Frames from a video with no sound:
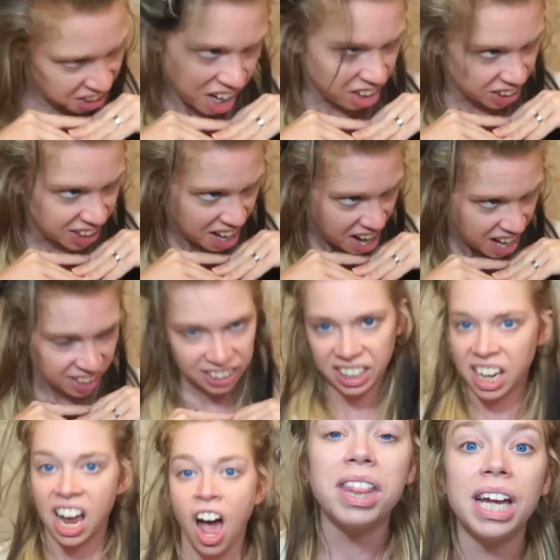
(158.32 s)
So
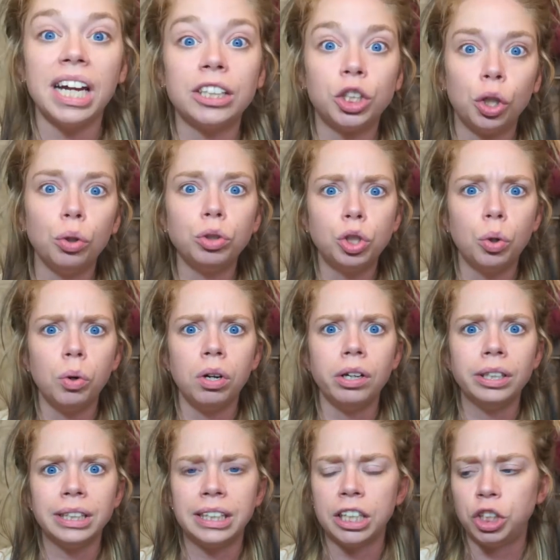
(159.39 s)
sassy. The two
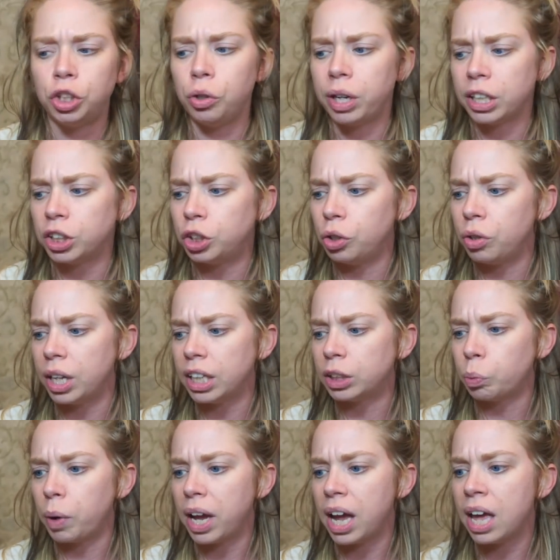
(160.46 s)
tools that you can do
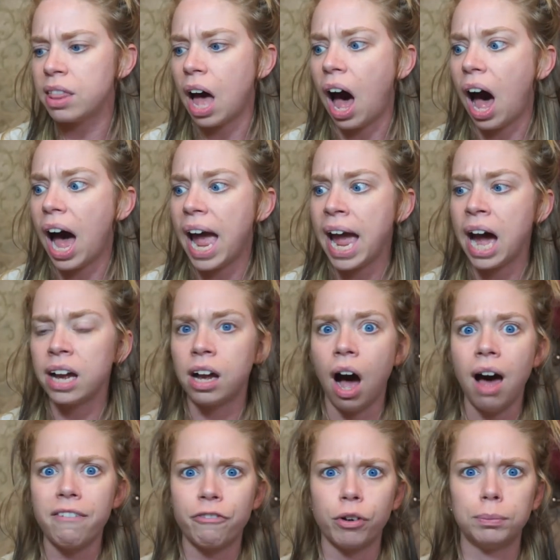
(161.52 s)
this with I
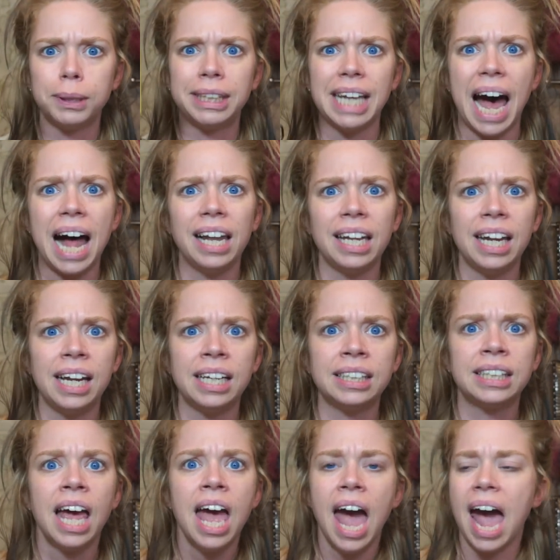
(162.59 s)
got from
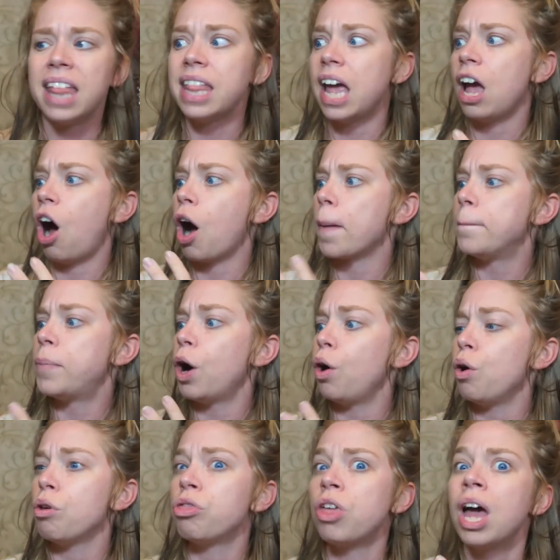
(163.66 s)
Sally's, and they are
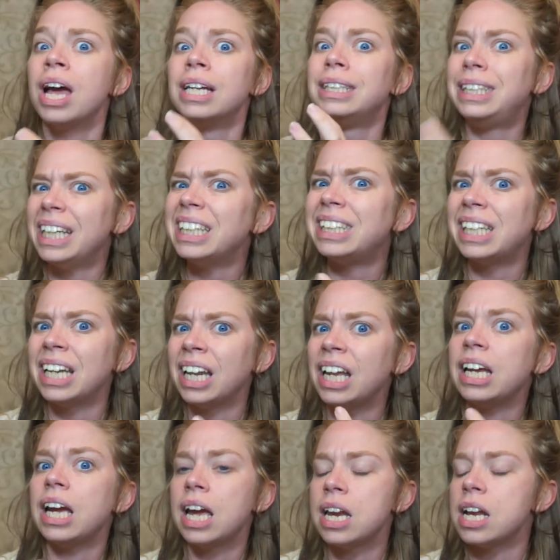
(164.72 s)
both
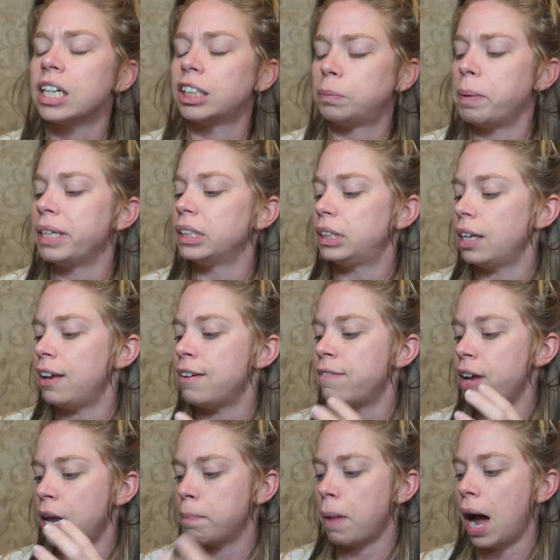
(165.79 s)
decently inexpensive
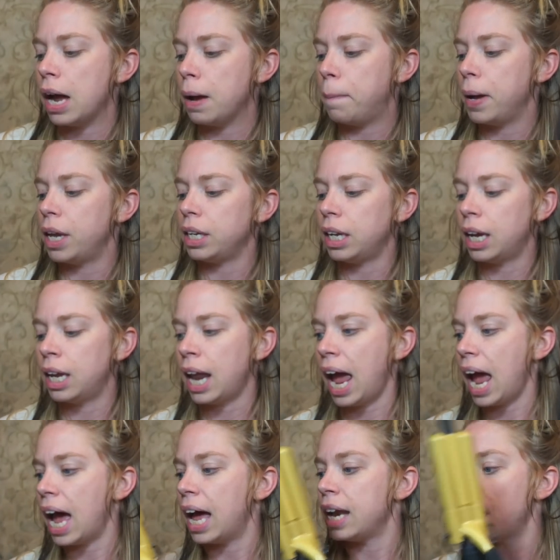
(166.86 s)
in my opinion,
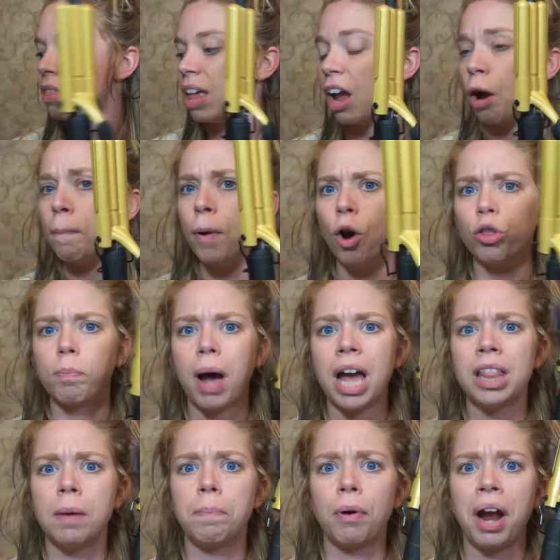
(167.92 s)
and they are both by
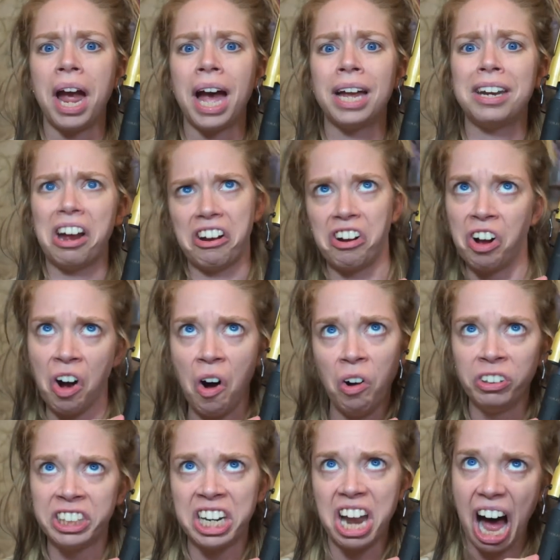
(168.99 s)
the brand
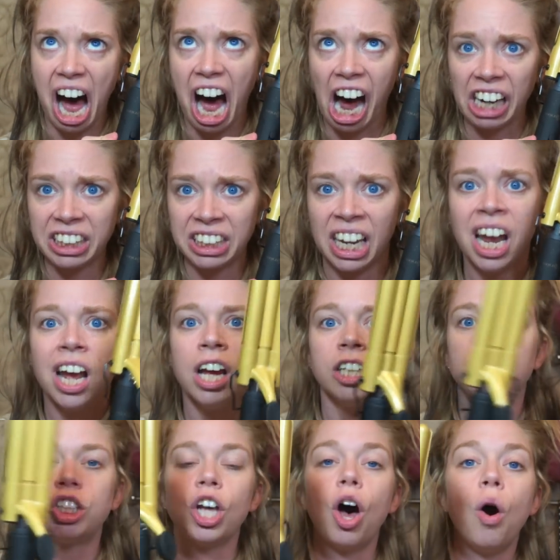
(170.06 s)
Golden Hot.
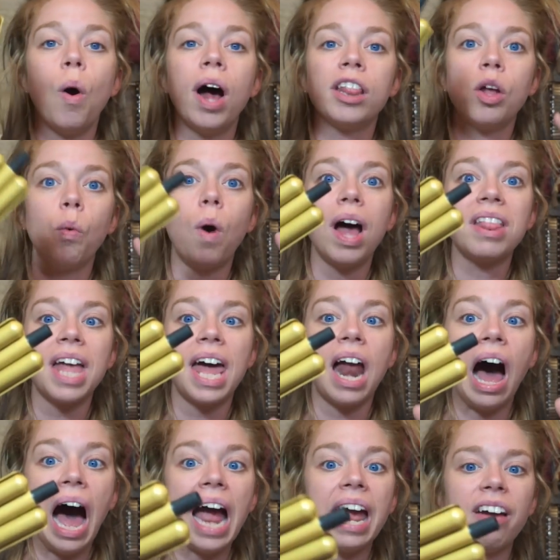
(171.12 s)
So uh, the one that
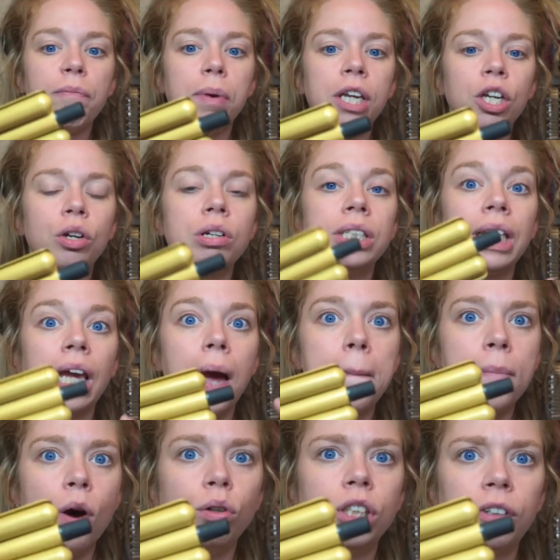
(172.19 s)
I have been using
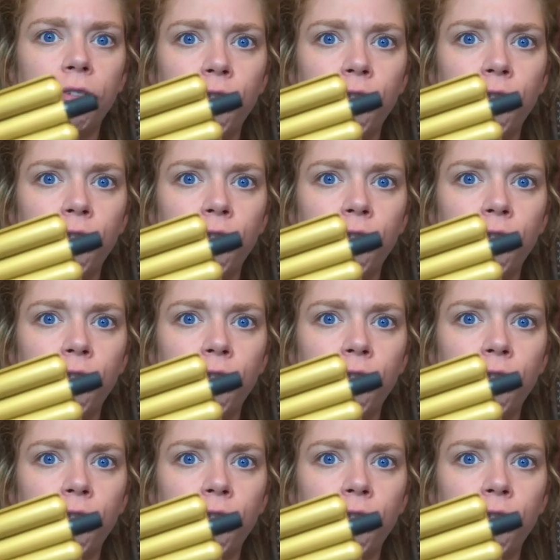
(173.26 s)
most